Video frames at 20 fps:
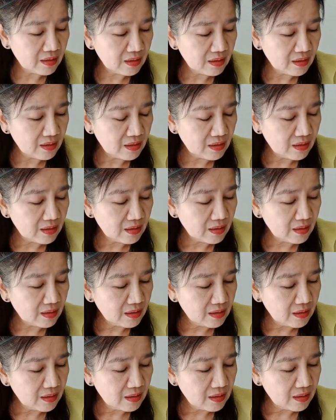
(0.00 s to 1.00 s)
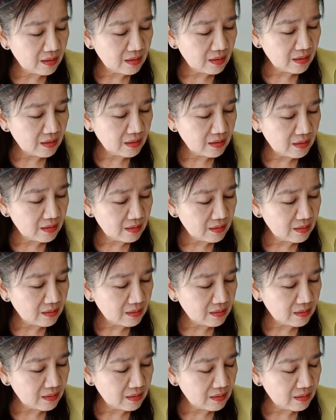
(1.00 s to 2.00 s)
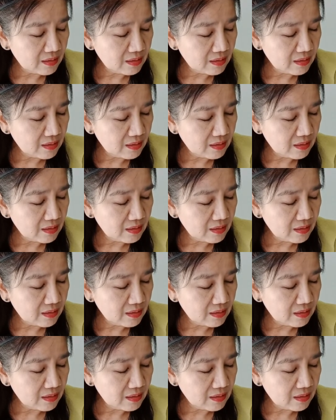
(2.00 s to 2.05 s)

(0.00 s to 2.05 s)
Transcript: [no speech]